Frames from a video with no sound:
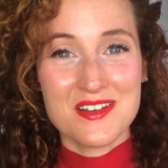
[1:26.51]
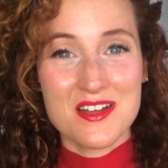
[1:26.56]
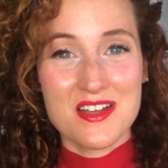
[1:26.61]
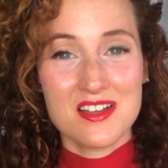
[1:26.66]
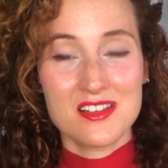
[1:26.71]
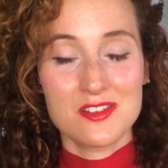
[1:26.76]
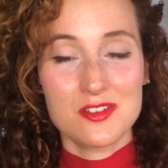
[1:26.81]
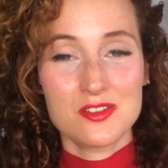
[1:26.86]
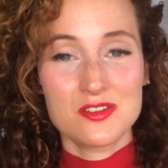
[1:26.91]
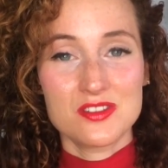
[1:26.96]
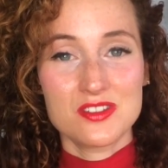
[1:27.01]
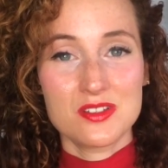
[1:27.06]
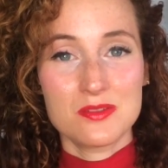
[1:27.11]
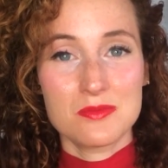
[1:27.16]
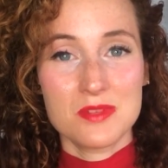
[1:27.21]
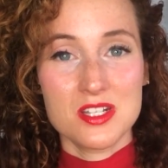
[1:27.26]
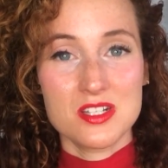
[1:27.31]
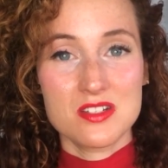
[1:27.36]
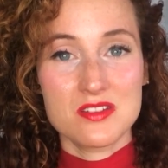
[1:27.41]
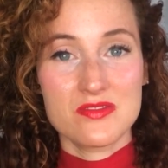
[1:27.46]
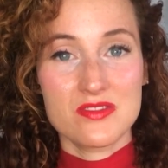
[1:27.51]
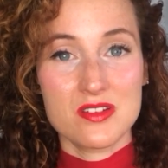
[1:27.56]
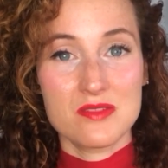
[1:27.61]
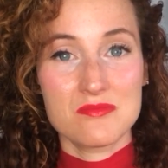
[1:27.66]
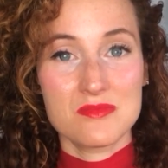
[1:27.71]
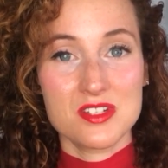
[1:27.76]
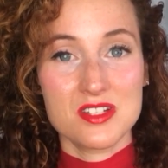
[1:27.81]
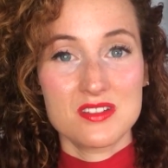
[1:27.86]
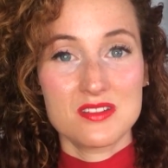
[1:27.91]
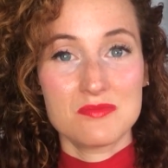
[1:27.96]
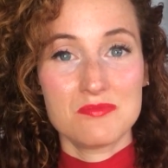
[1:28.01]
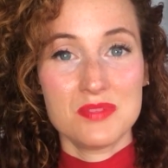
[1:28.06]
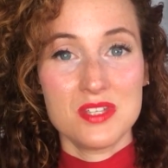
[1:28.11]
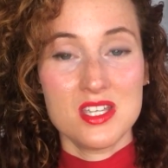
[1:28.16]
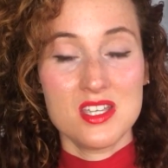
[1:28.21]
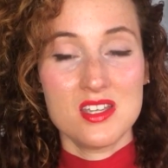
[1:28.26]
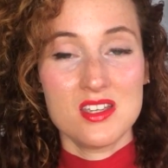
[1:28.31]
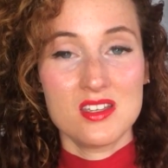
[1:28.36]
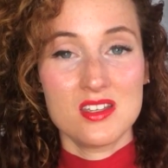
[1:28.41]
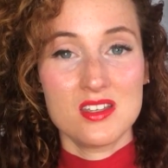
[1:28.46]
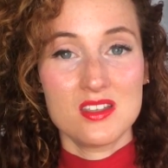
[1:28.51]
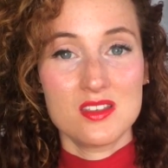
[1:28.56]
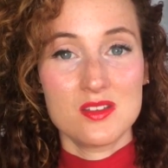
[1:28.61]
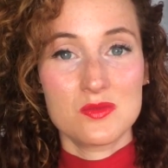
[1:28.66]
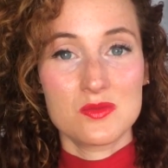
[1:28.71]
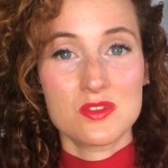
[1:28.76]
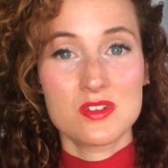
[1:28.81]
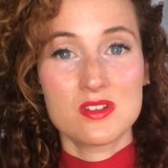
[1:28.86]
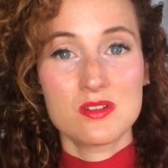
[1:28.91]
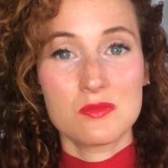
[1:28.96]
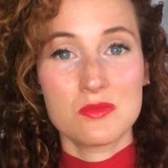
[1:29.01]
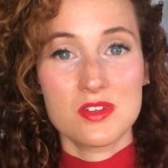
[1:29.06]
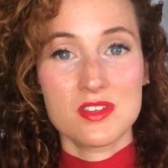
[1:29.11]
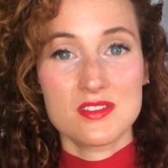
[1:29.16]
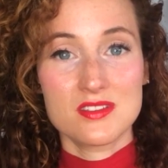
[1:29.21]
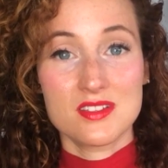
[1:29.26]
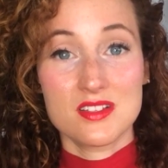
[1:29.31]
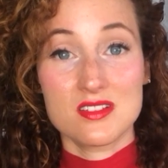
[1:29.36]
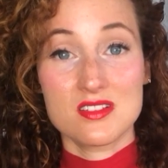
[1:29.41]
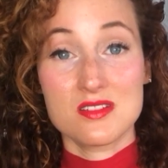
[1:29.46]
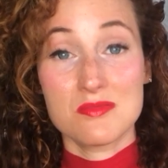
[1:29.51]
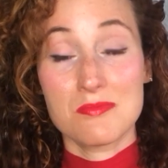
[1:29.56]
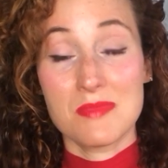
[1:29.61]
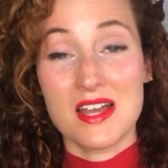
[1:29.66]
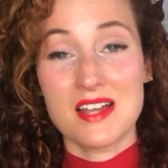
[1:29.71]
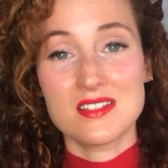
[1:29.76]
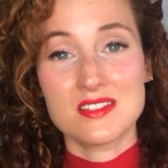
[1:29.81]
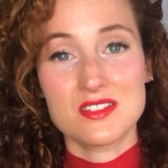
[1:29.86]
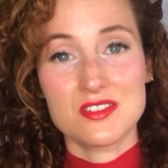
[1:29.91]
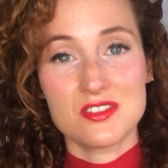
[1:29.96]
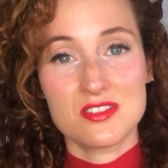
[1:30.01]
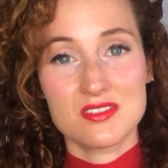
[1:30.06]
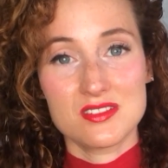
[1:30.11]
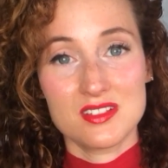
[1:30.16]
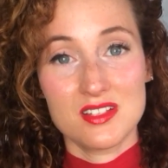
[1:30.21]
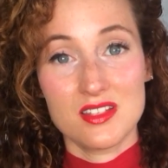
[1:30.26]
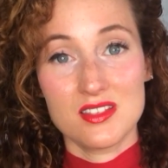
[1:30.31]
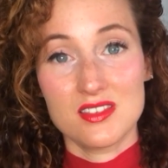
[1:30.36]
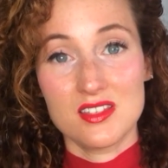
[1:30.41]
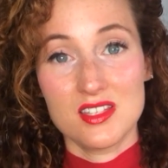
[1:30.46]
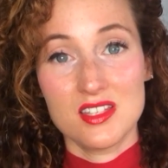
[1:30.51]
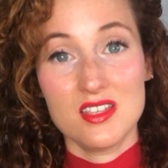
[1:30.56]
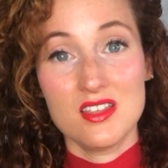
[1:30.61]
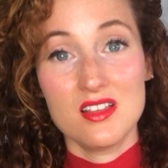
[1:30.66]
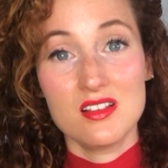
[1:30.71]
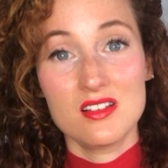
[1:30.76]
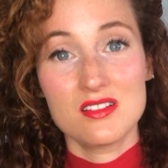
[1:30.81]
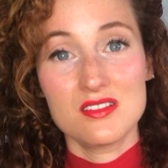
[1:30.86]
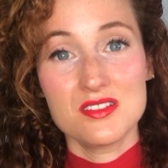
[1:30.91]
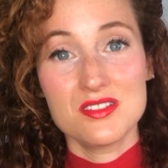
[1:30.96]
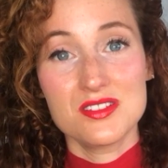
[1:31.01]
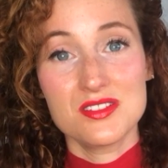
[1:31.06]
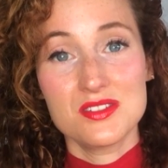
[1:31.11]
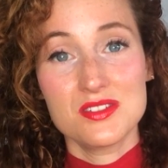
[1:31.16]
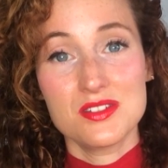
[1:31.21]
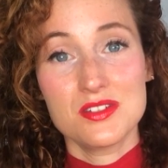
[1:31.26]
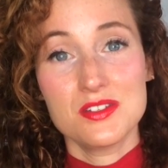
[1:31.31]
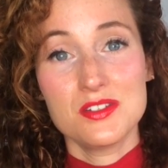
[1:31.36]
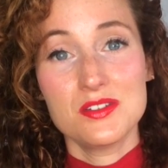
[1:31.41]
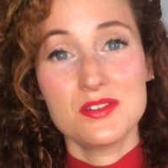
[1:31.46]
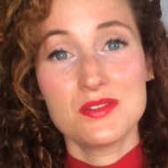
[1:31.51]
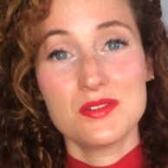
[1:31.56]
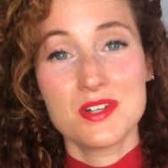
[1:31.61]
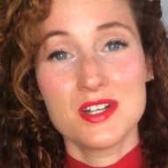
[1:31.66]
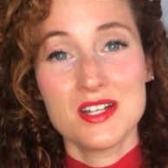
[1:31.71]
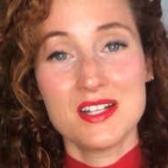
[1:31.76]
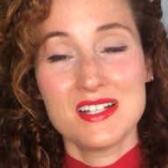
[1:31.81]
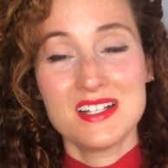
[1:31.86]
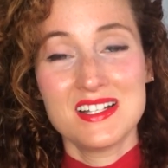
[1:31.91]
I learned so much from just being in the room with such masters, like the healers too.